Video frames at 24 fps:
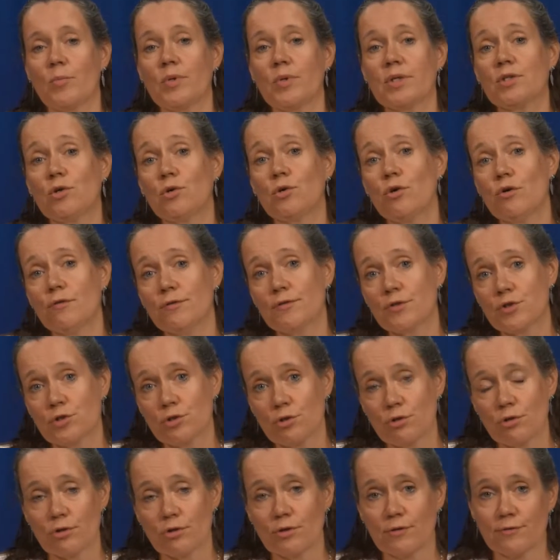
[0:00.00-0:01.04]
But
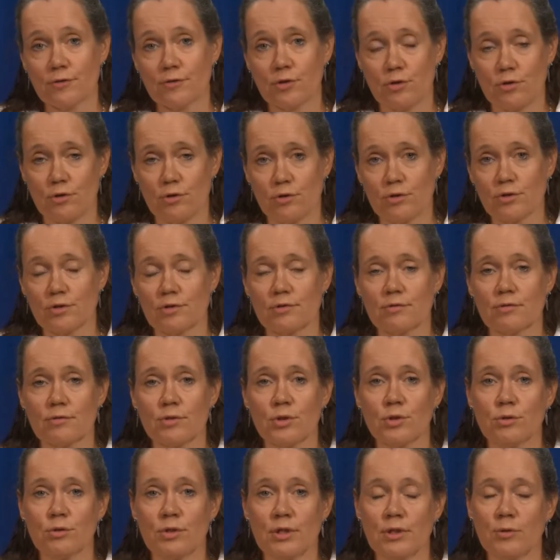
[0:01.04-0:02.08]
offshore, of course,
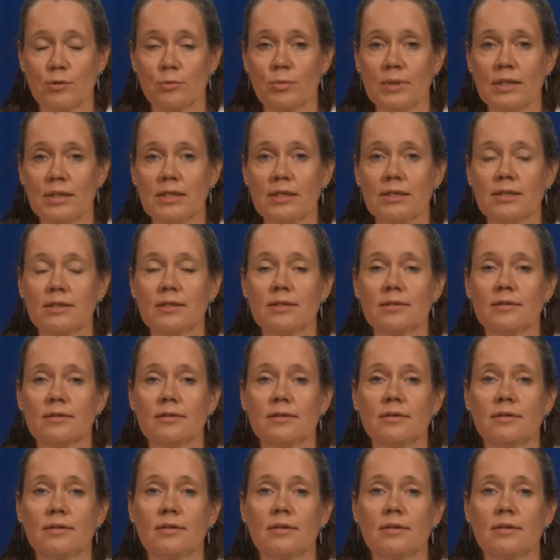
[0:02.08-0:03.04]
you can build